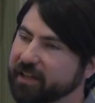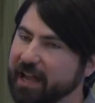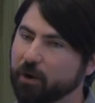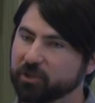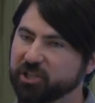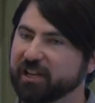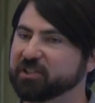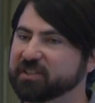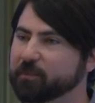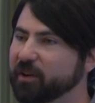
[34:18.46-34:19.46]
like how we're
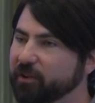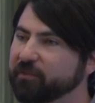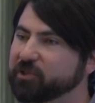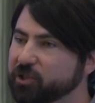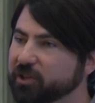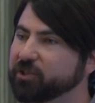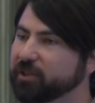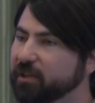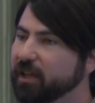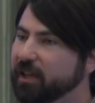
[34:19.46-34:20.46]
changing some of our
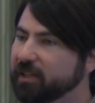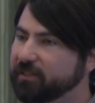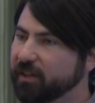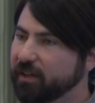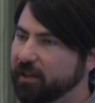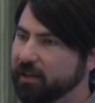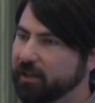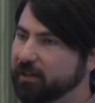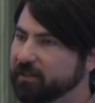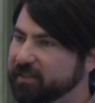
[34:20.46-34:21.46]
infrastructure to,
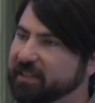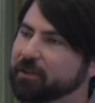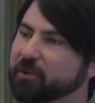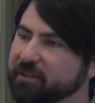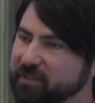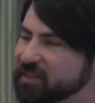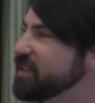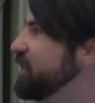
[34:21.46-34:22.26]
uh, to get rid of this